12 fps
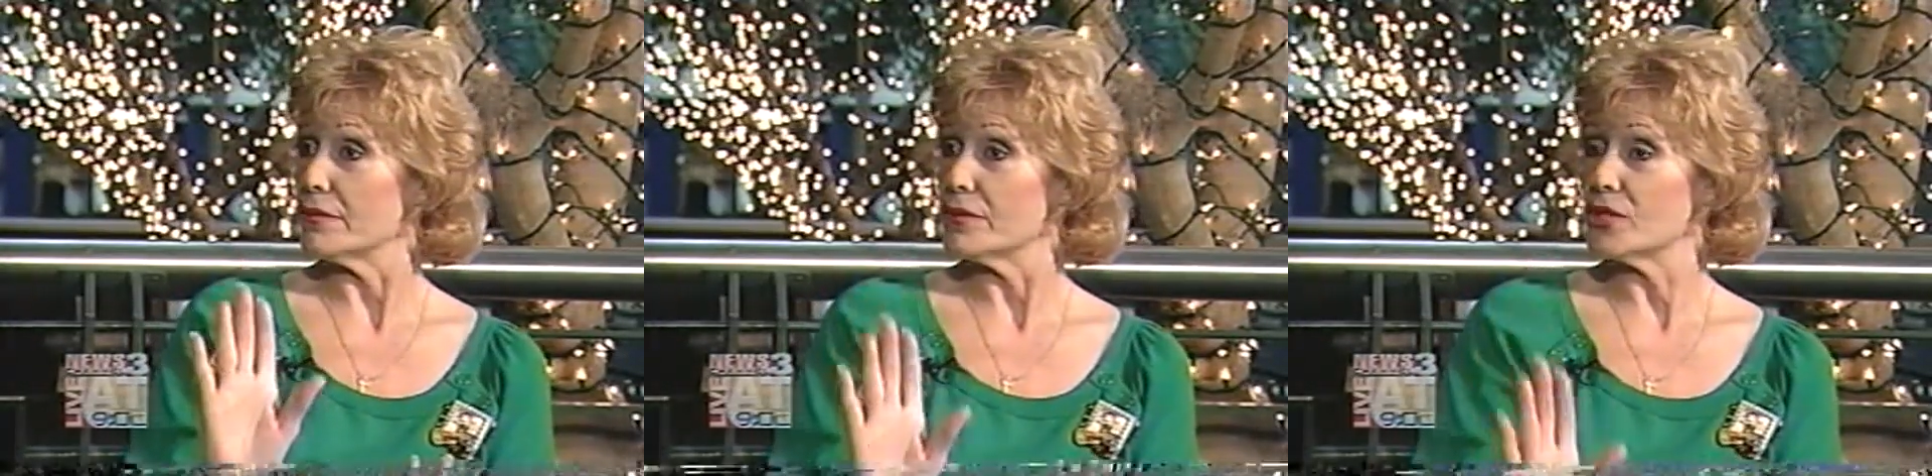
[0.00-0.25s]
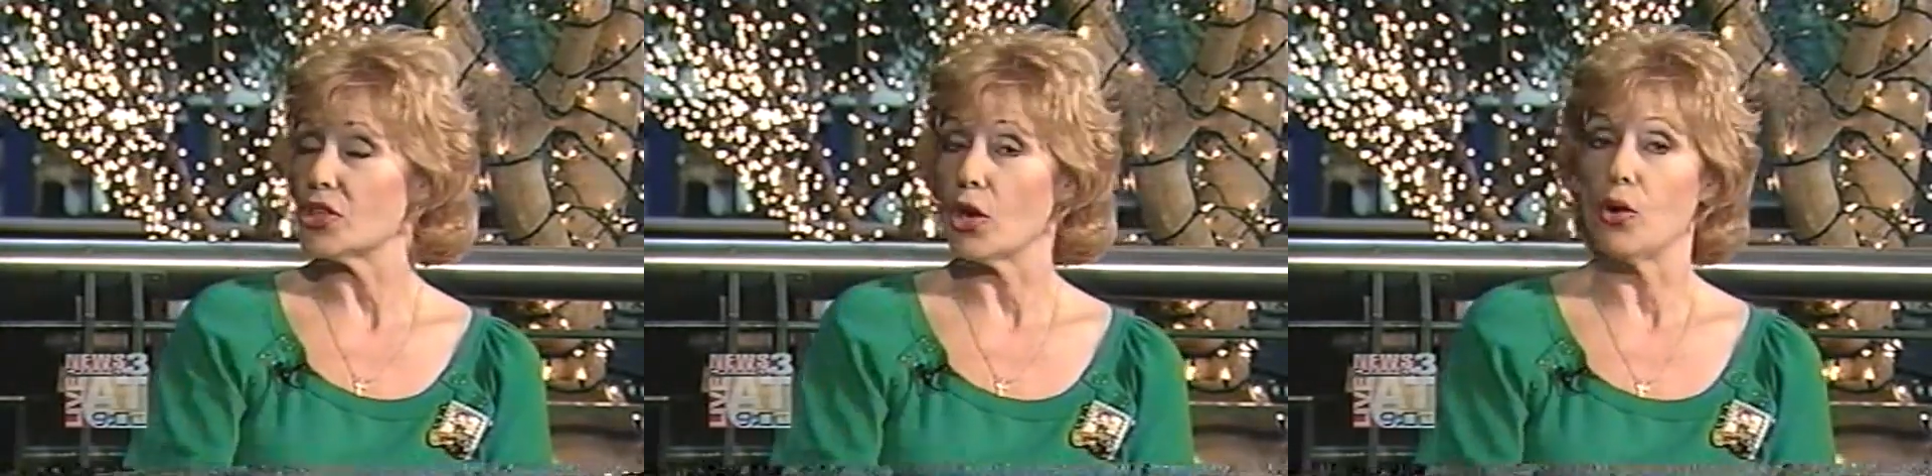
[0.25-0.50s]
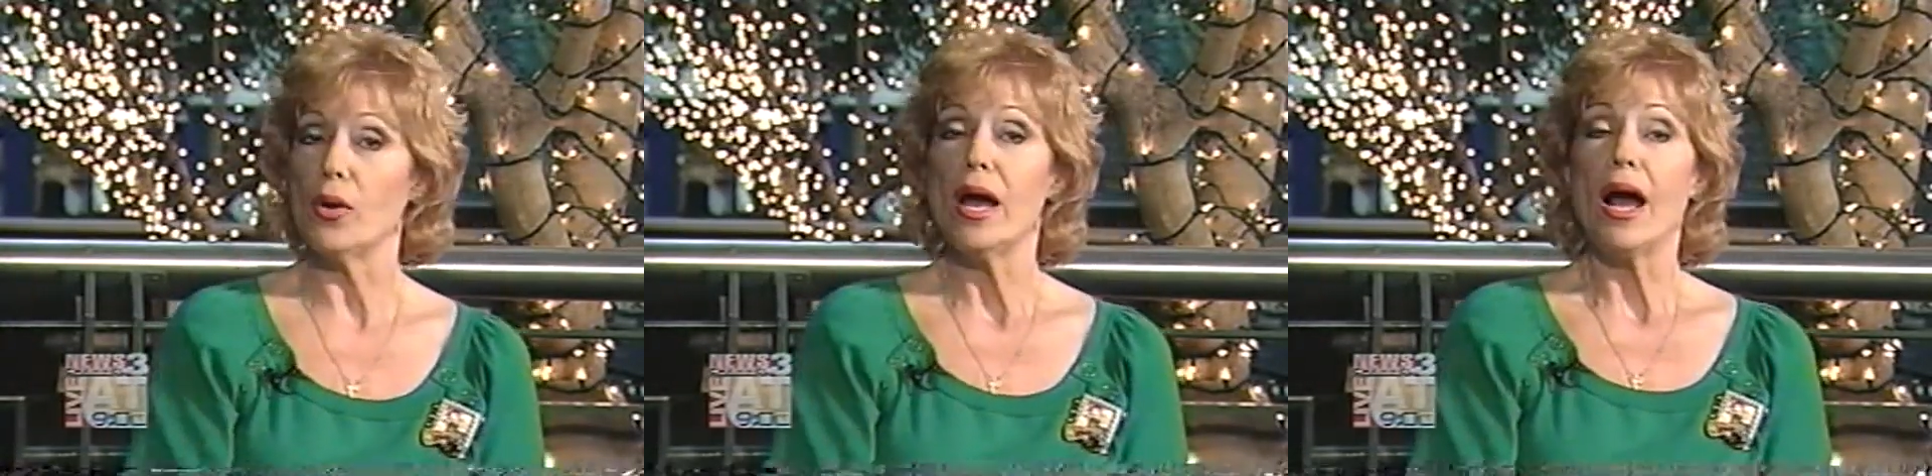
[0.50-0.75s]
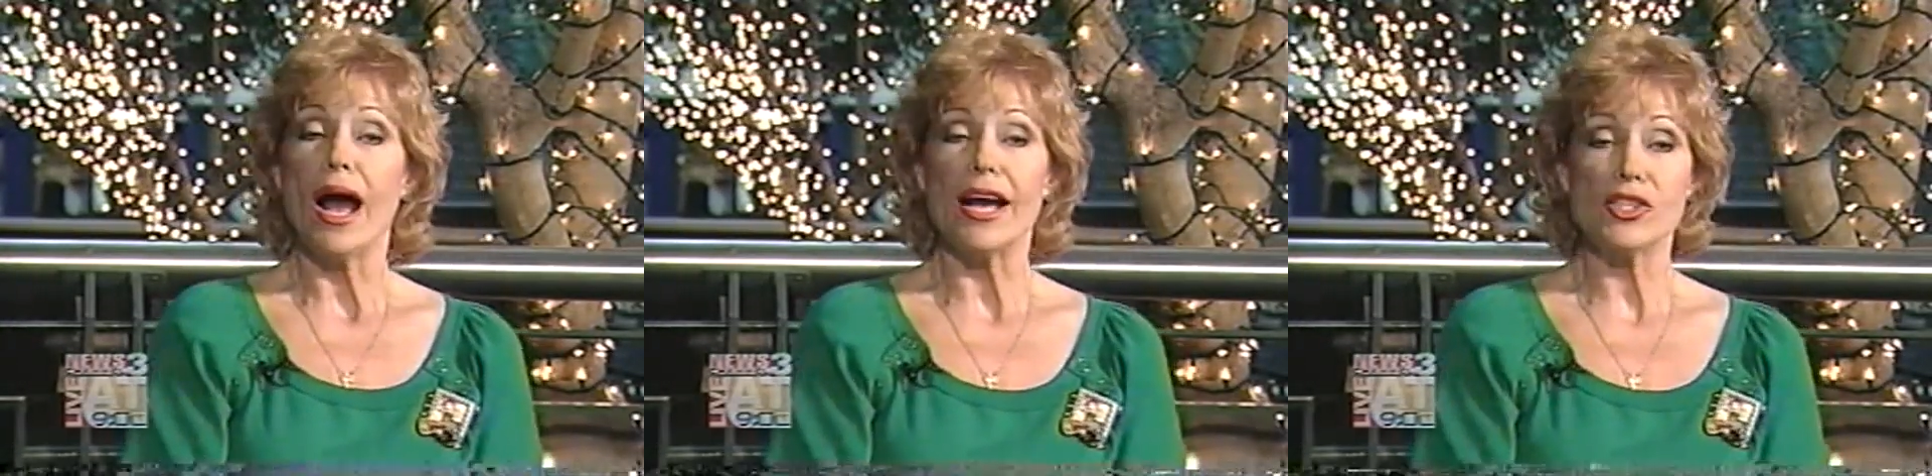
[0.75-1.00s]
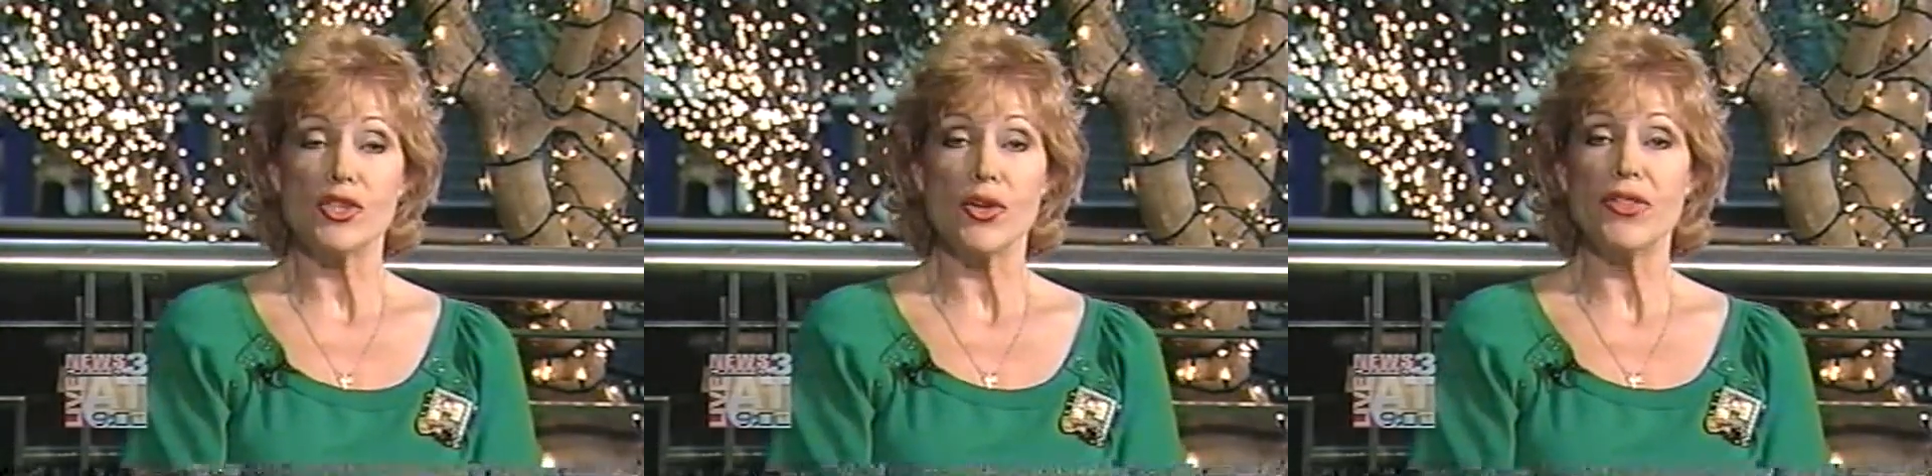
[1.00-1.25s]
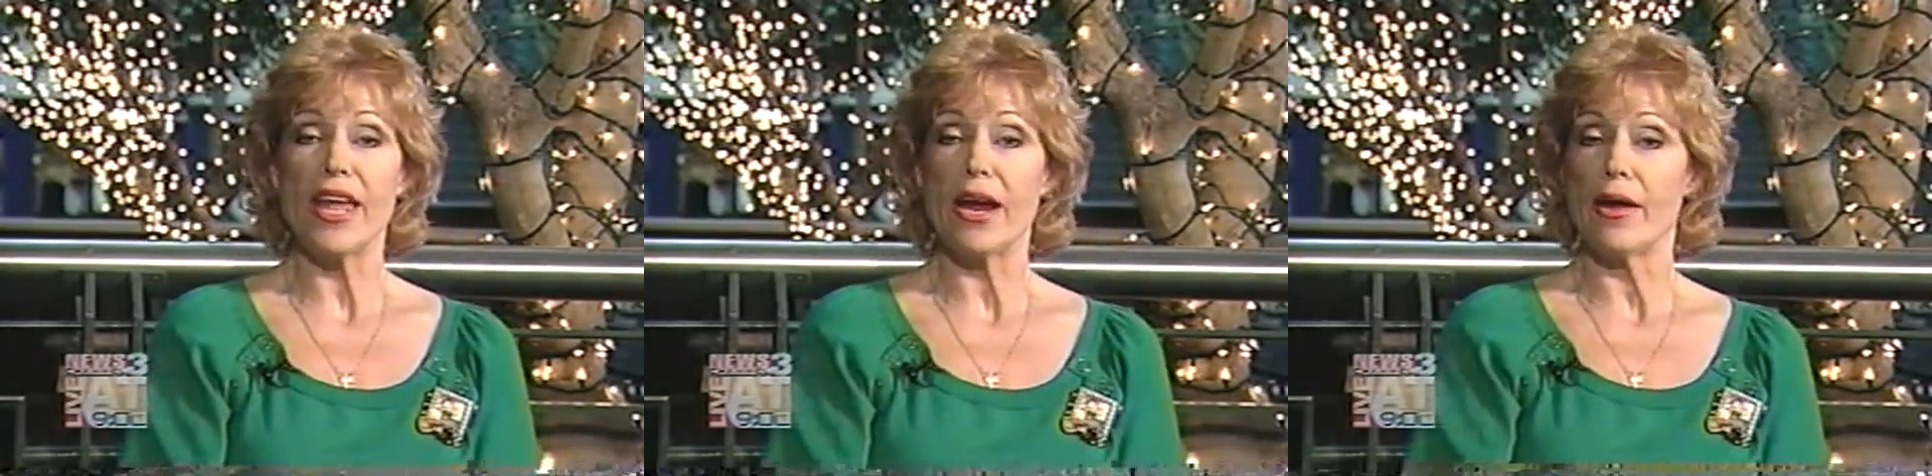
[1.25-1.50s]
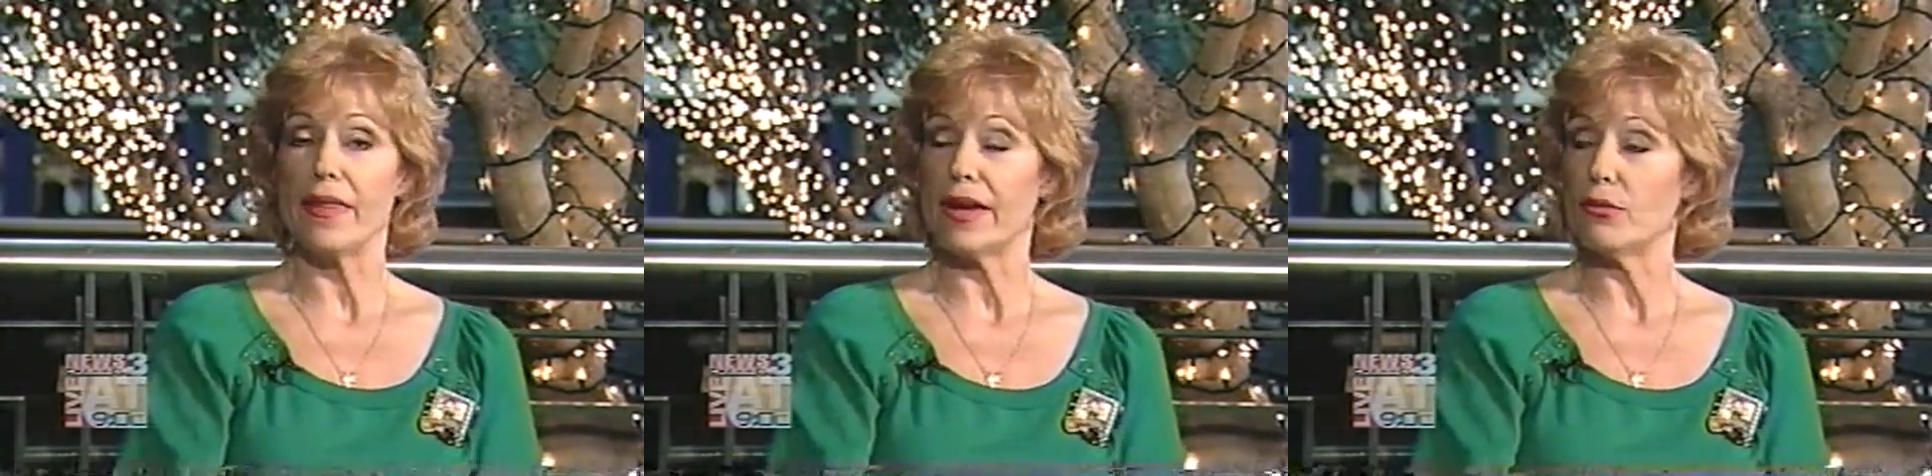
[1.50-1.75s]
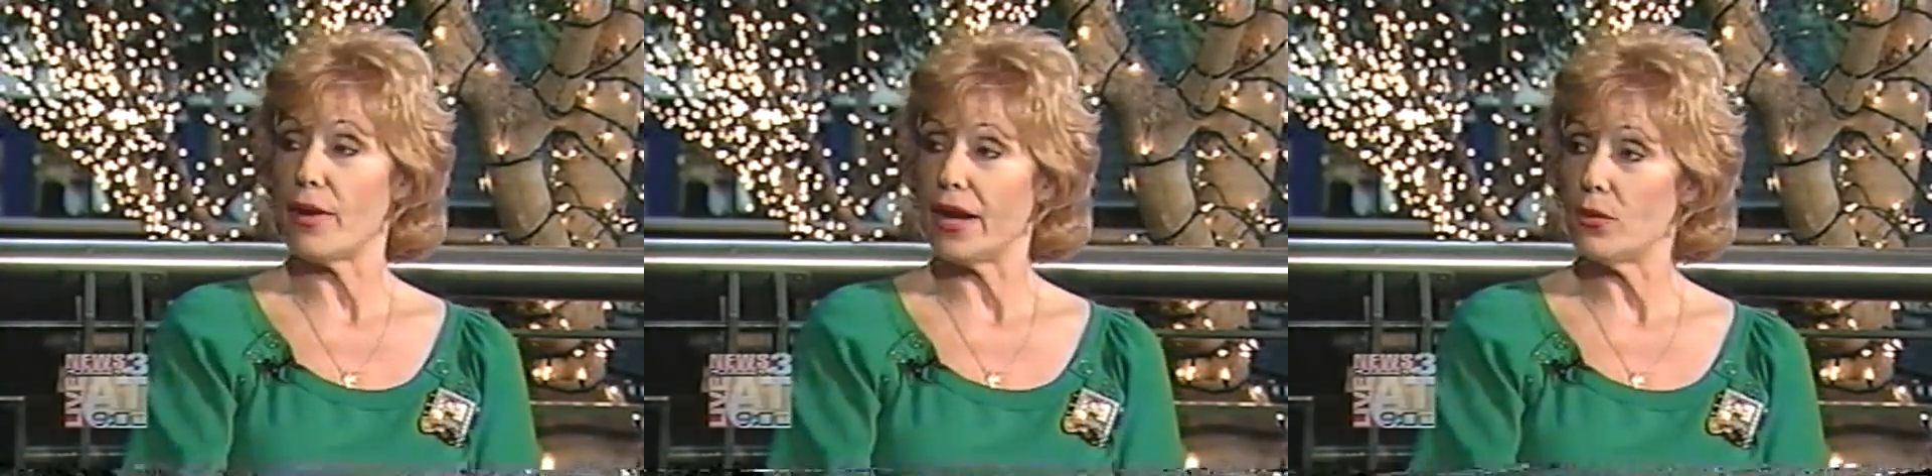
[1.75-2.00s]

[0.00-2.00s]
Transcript: So I stood there and then Red